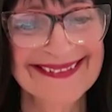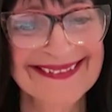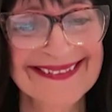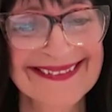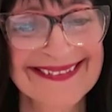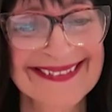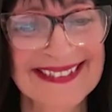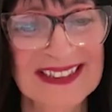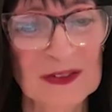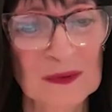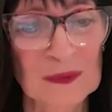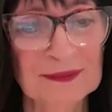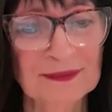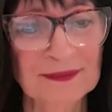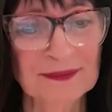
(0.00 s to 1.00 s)
spent a
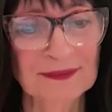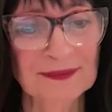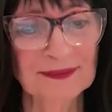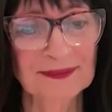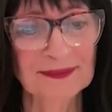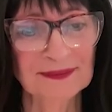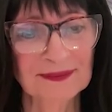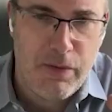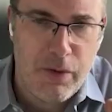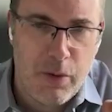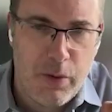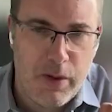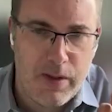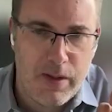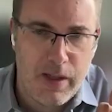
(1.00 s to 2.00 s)
lot of time
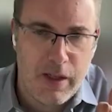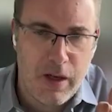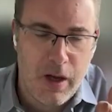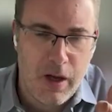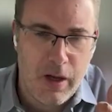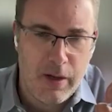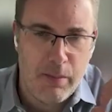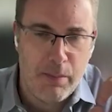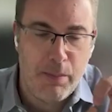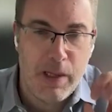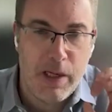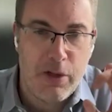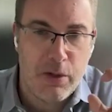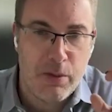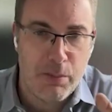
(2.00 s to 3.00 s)
focusing on
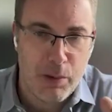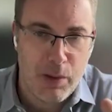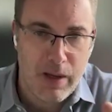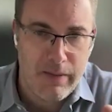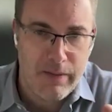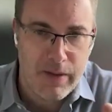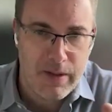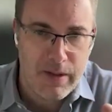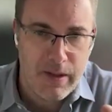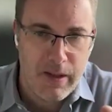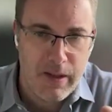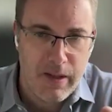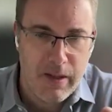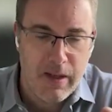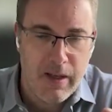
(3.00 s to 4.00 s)
patient
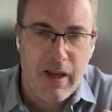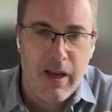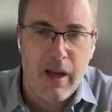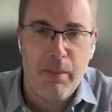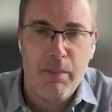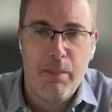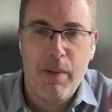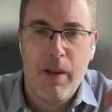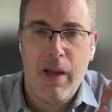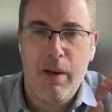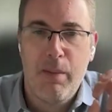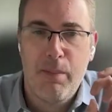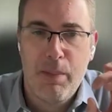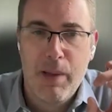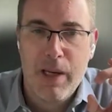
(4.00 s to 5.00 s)
privacy and,
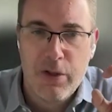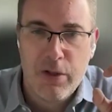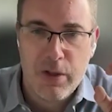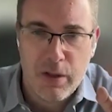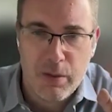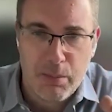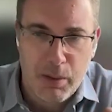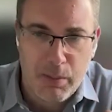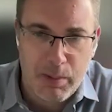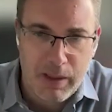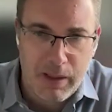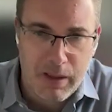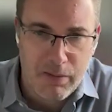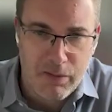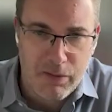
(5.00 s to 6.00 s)
and patient and
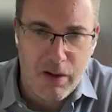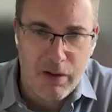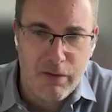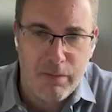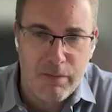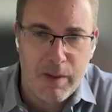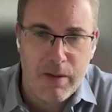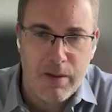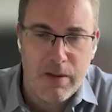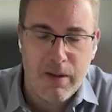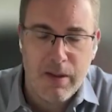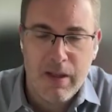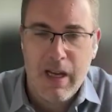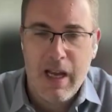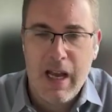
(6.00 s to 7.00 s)
public
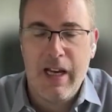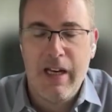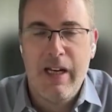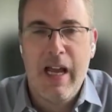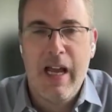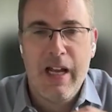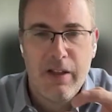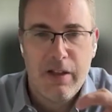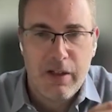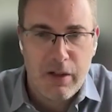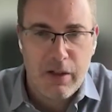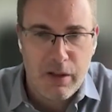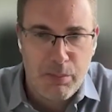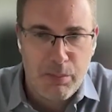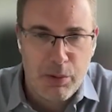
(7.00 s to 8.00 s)
involvement and
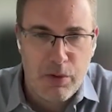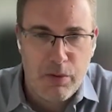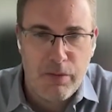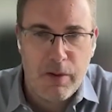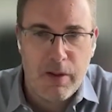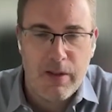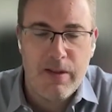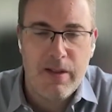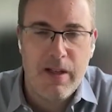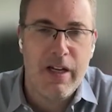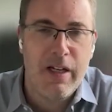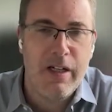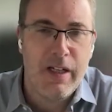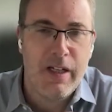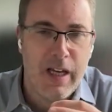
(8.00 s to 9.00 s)
ethical approvals
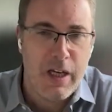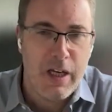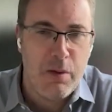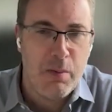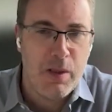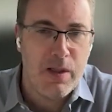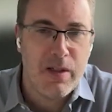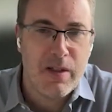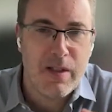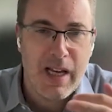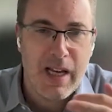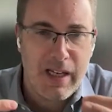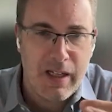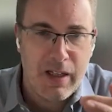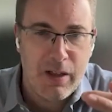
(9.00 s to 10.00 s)
and engagement and
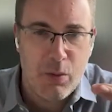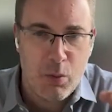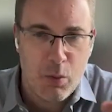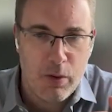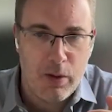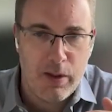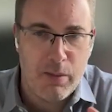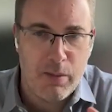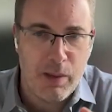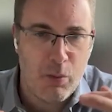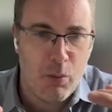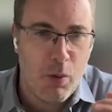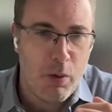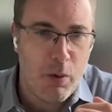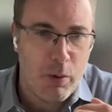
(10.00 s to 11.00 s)
telling the world
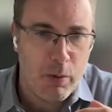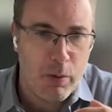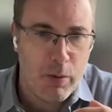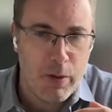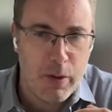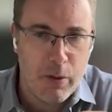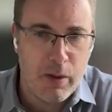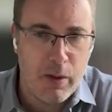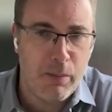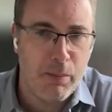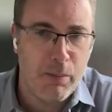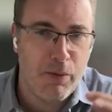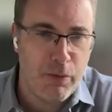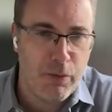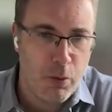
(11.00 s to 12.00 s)
about what we were
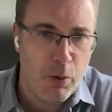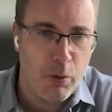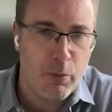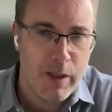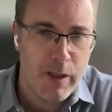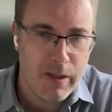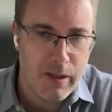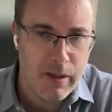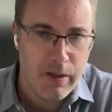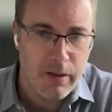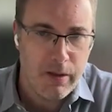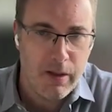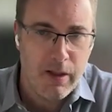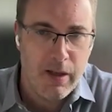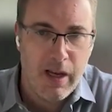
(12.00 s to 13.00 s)
doing before we did it
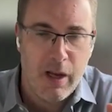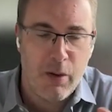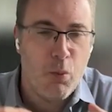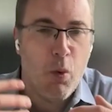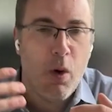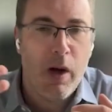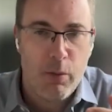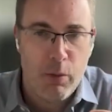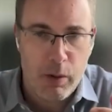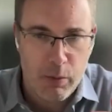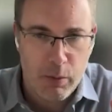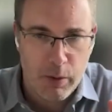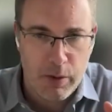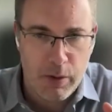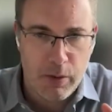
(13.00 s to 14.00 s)
and why we
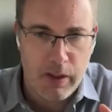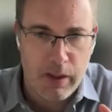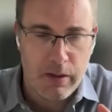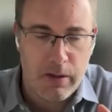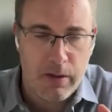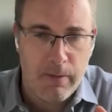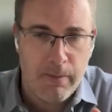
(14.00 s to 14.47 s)
were doing it.